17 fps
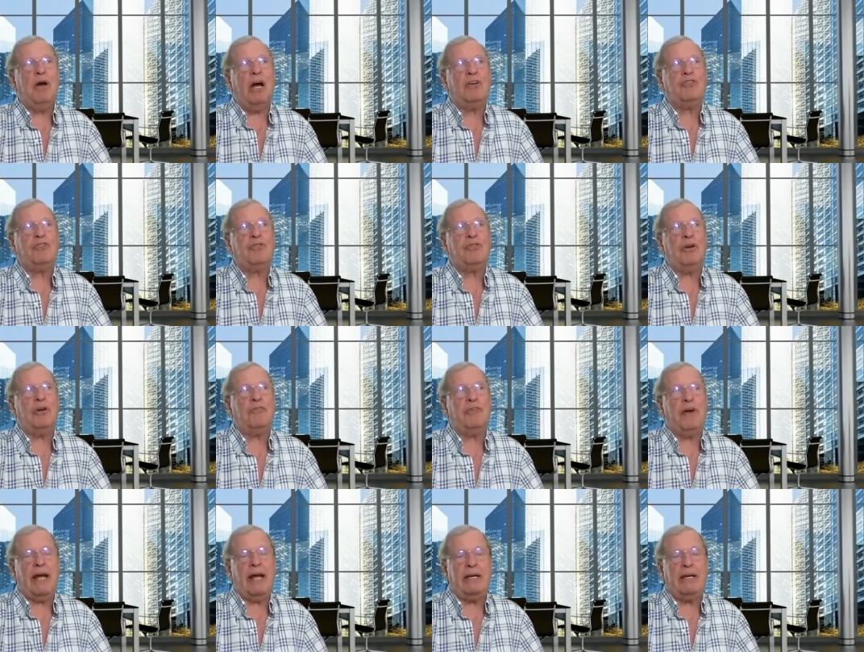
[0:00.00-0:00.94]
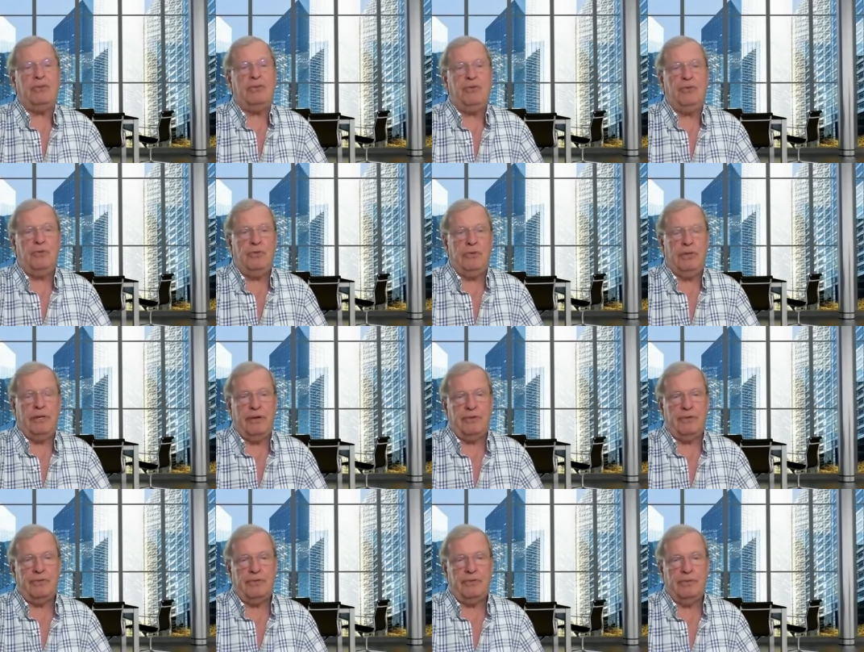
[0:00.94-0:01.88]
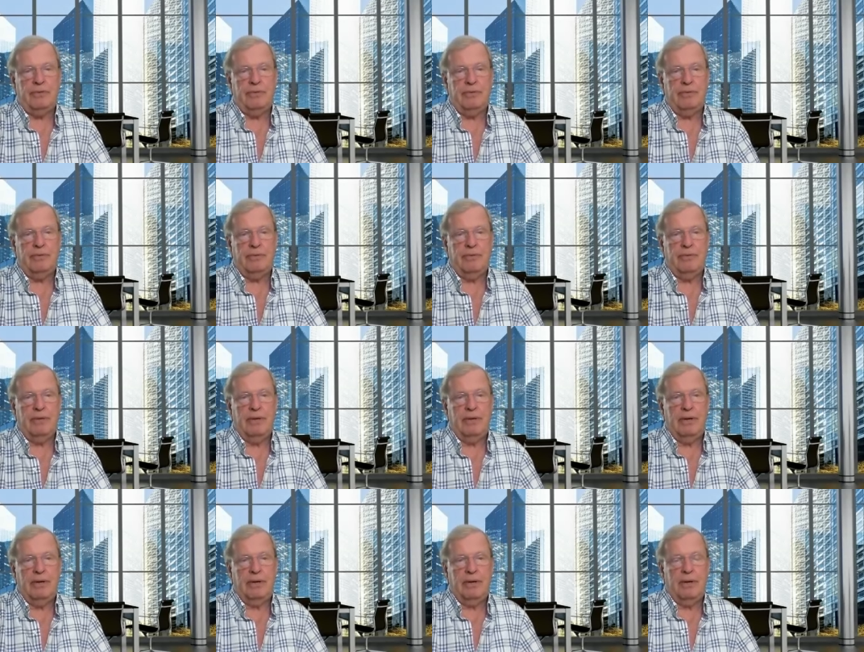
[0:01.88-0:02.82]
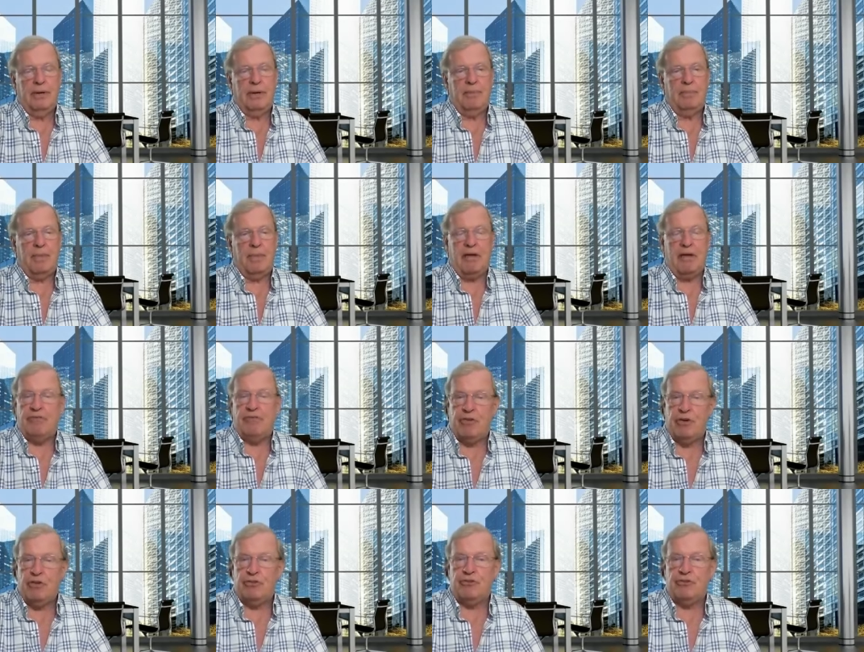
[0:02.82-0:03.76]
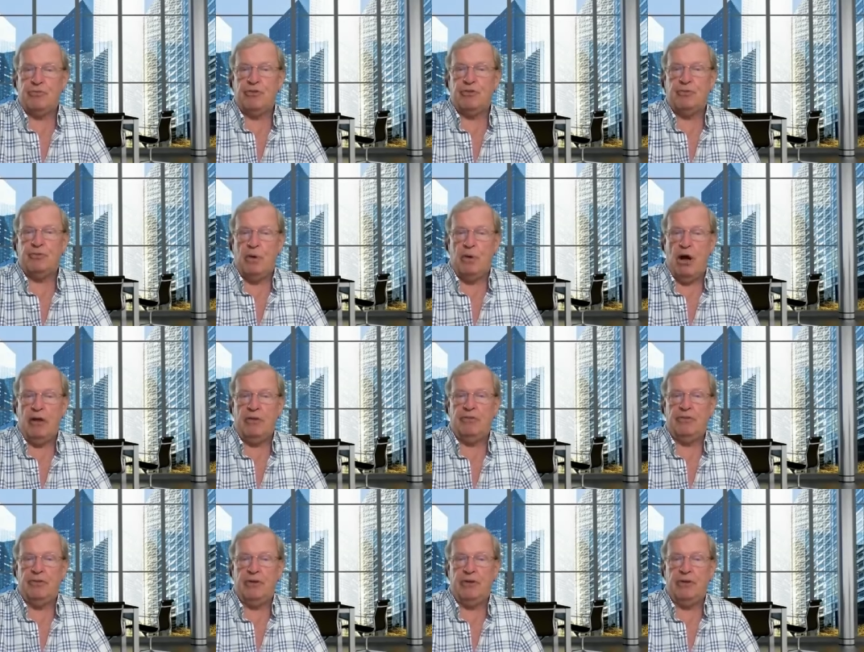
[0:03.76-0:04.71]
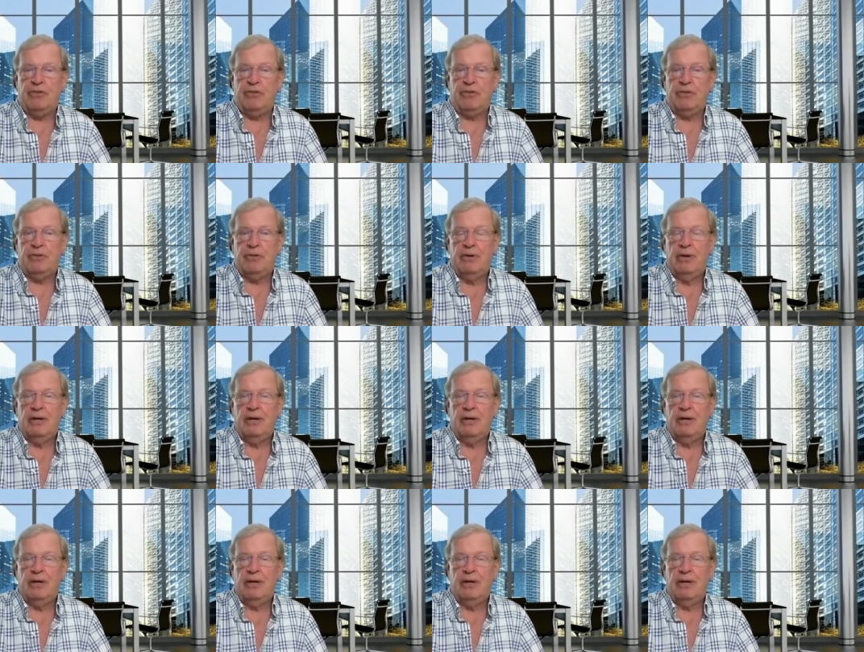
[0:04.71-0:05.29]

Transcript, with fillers: not sure if I could do this. My first response is,